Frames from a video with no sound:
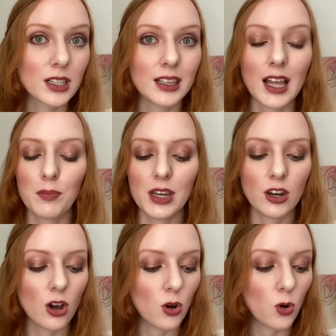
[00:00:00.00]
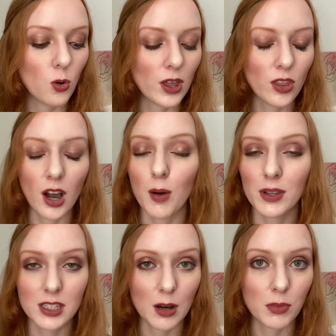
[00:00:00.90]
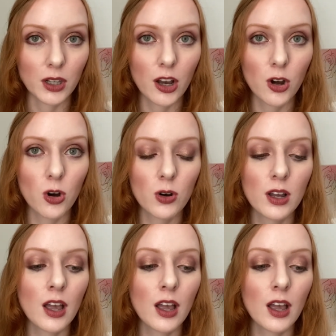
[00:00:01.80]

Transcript: let me know in the comments down below.